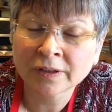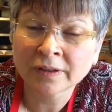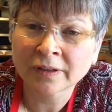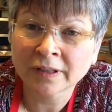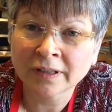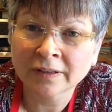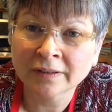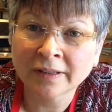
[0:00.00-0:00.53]

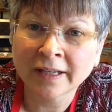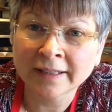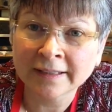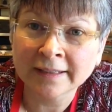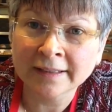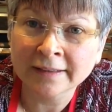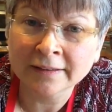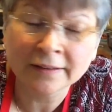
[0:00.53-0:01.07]
than I
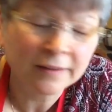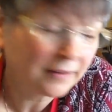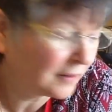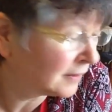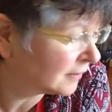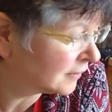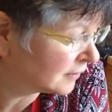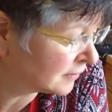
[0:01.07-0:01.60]
needed.
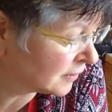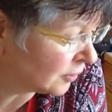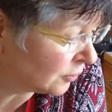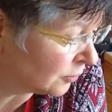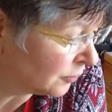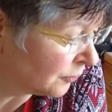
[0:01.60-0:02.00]
So